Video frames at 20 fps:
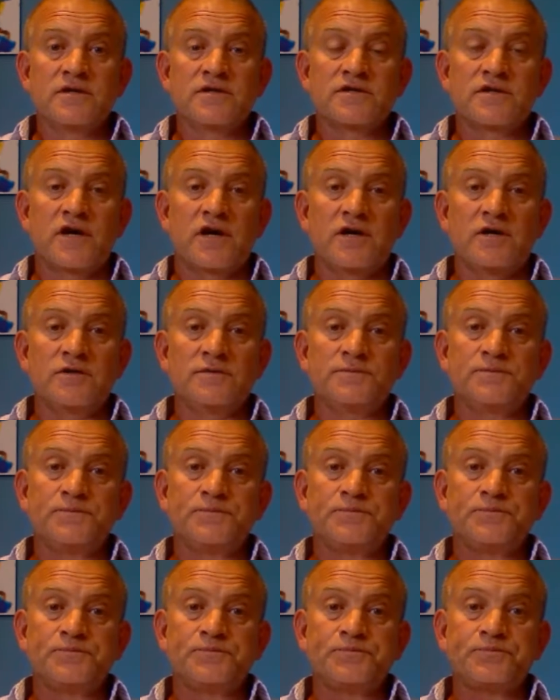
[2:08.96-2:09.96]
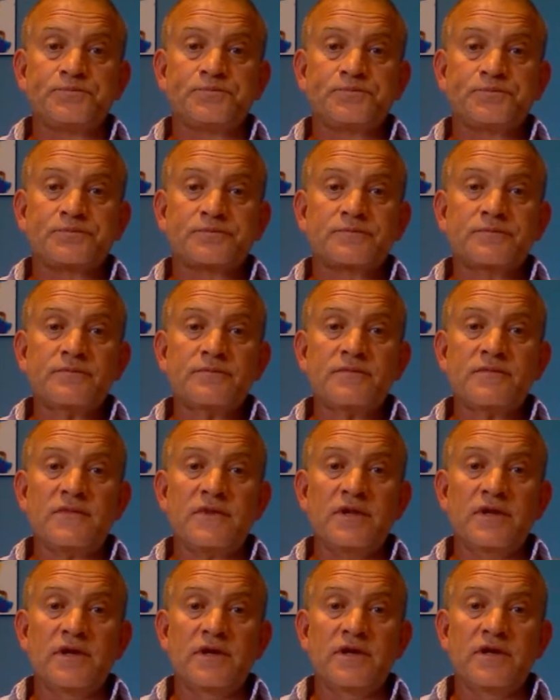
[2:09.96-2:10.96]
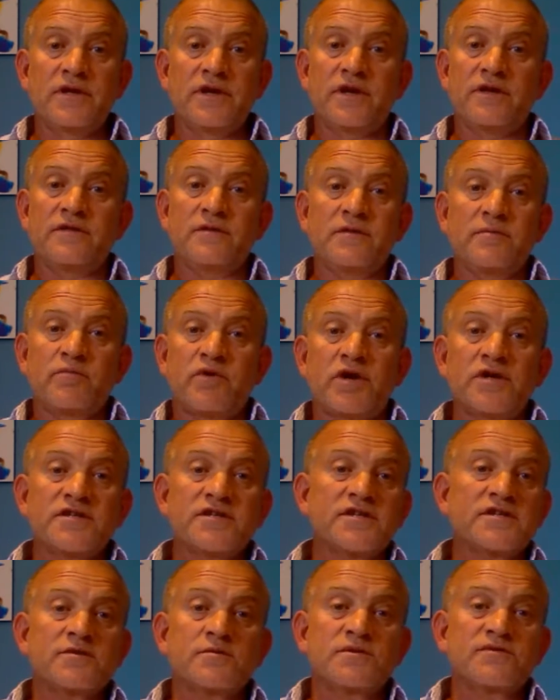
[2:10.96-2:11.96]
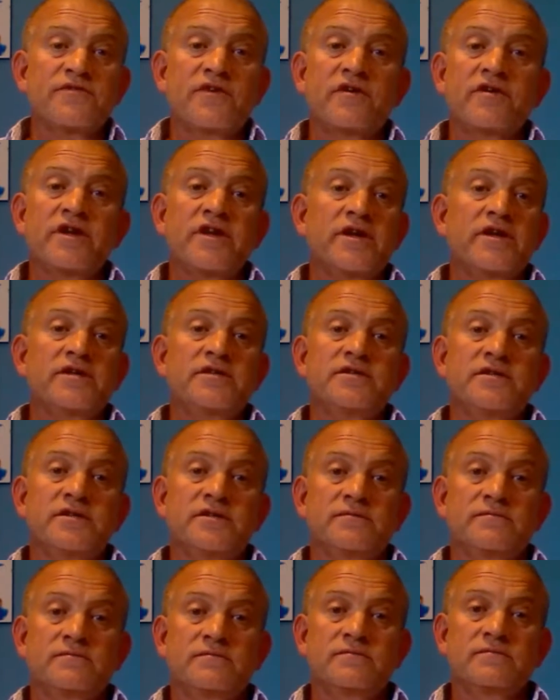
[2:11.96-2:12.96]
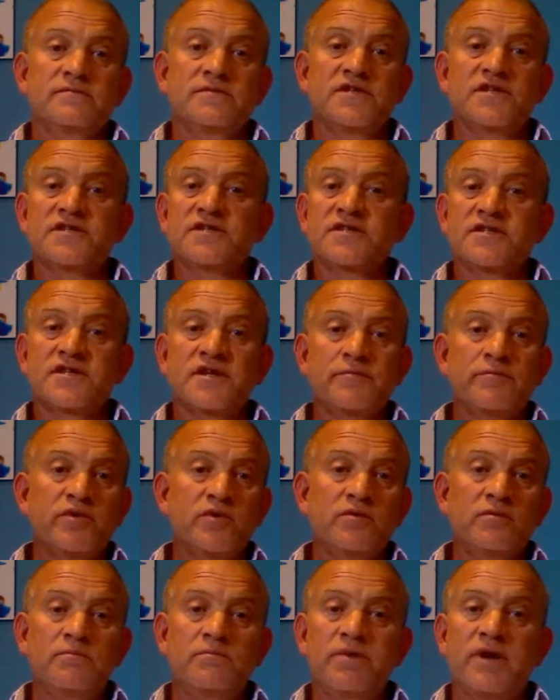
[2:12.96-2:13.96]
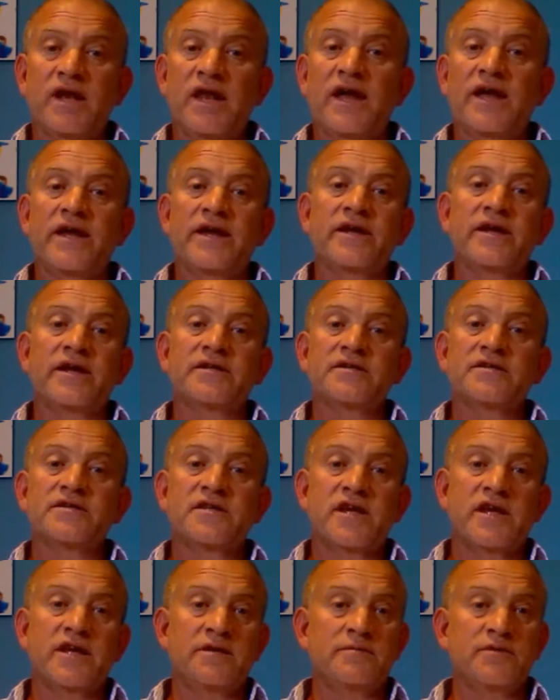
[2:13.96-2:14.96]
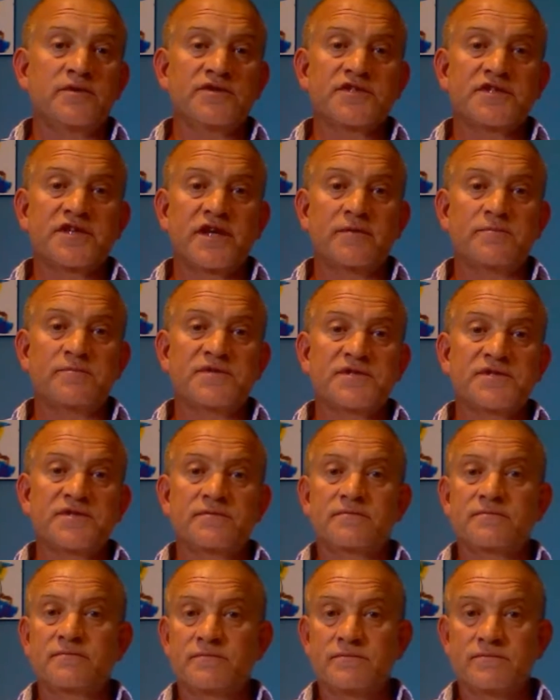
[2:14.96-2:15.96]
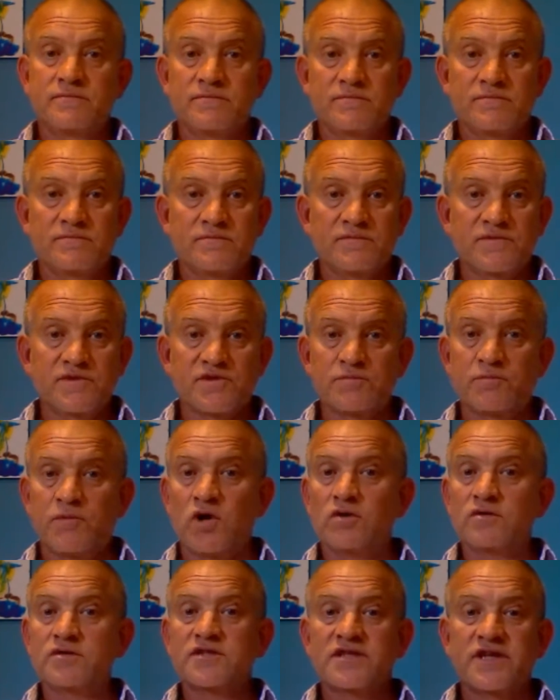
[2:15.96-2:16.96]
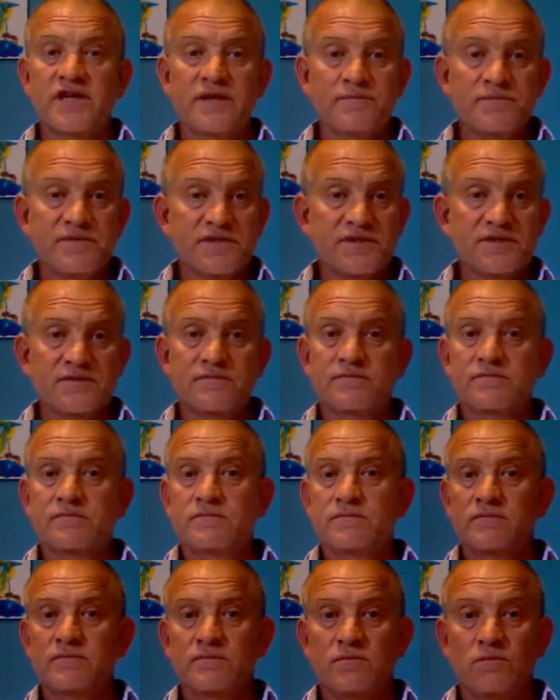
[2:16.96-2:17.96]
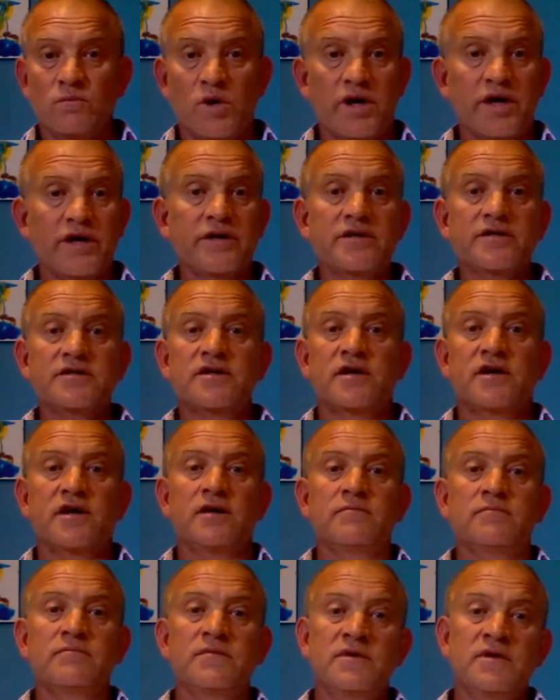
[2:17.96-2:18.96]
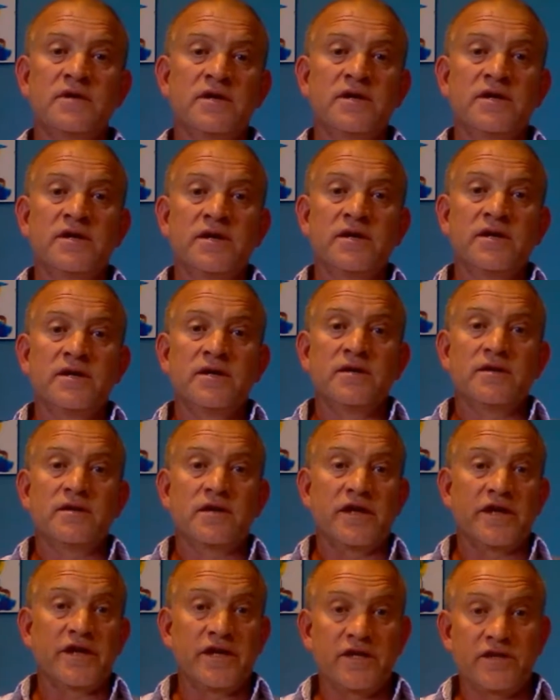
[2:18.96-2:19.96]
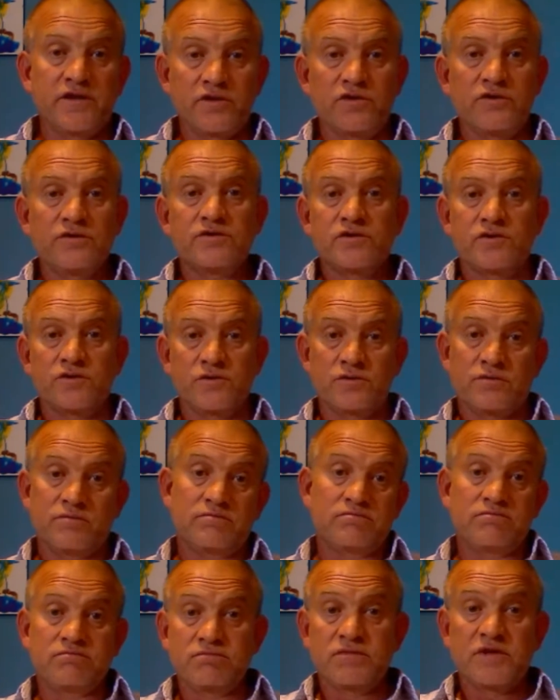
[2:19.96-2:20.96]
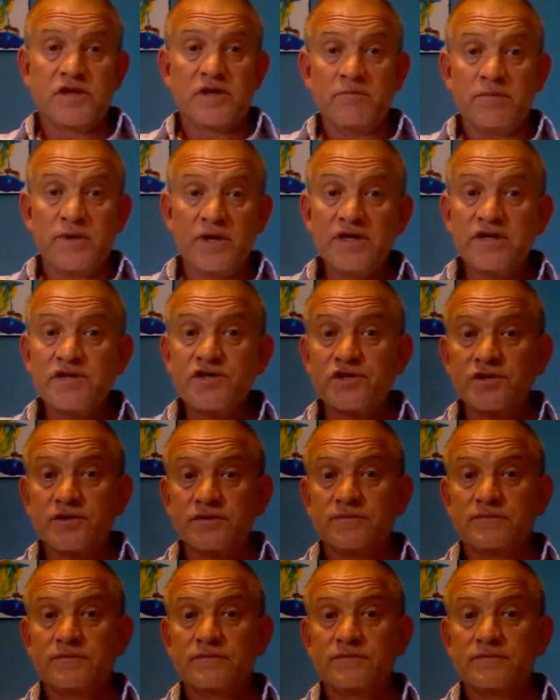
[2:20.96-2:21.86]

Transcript: So, you know, the process was very easy. Just simple, plain, understandable steps, small steps, one at a time, leading you to completion.